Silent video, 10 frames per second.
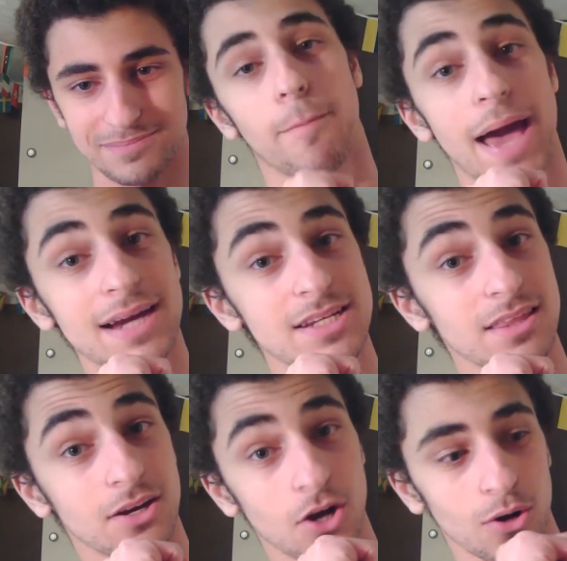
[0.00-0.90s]
Back to the
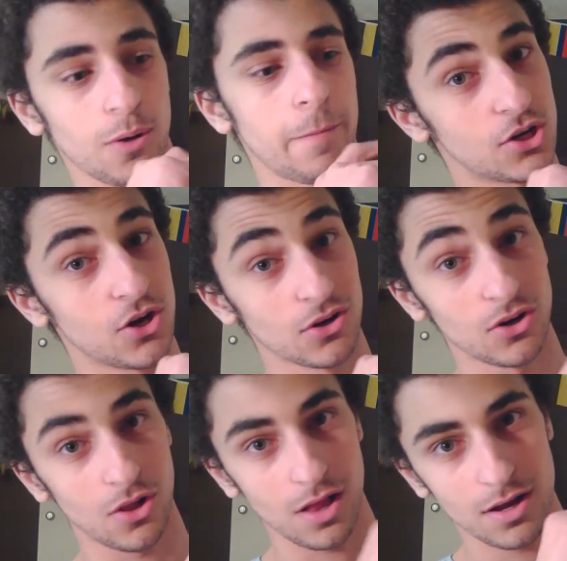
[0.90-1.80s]
girl. The
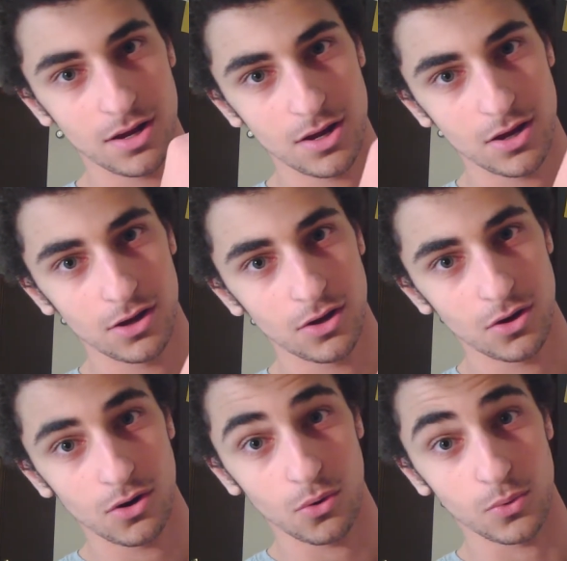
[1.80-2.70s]
girl
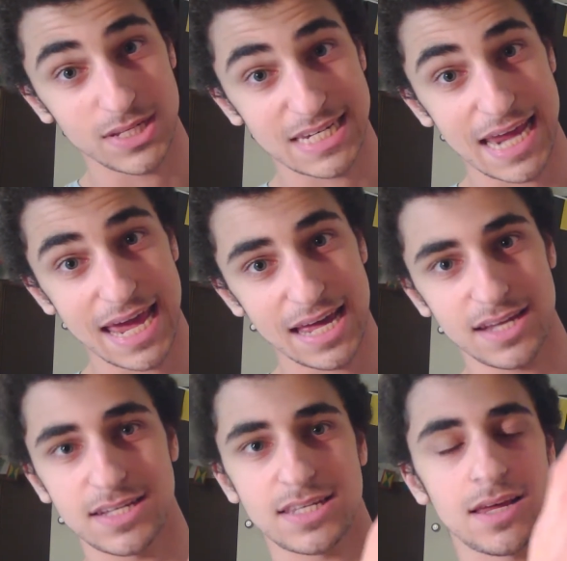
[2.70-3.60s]
was
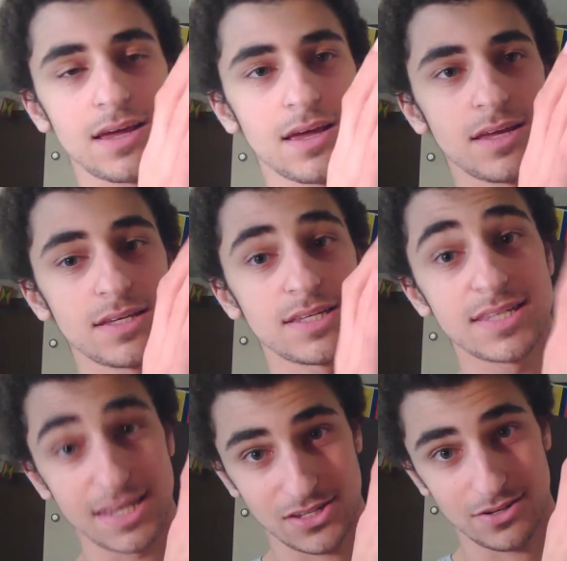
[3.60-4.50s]
Dan's
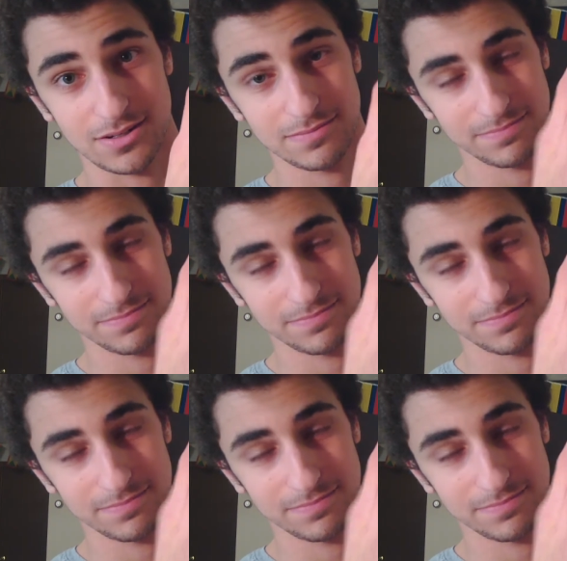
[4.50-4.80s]
sister.